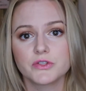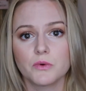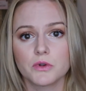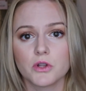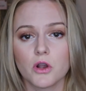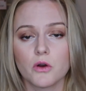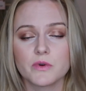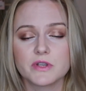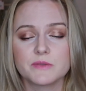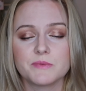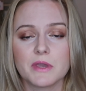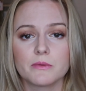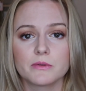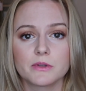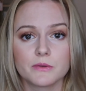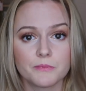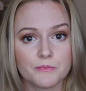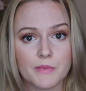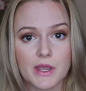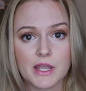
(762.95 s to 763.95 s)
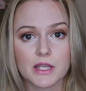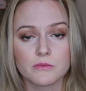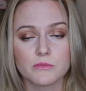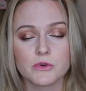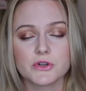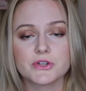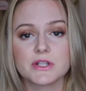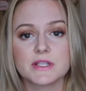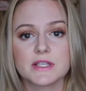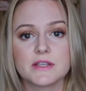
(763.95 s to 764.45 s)
you wanna always be able to make an
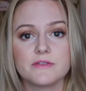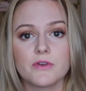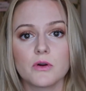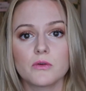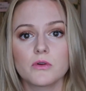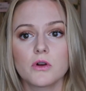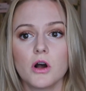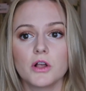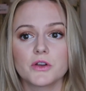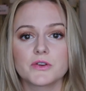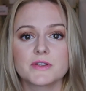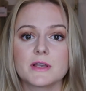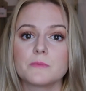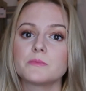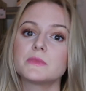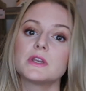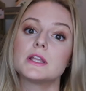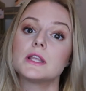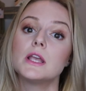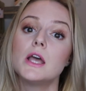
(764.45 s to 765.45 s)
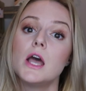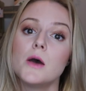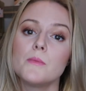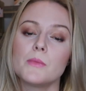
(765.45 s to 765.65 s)
emergency phone call or something,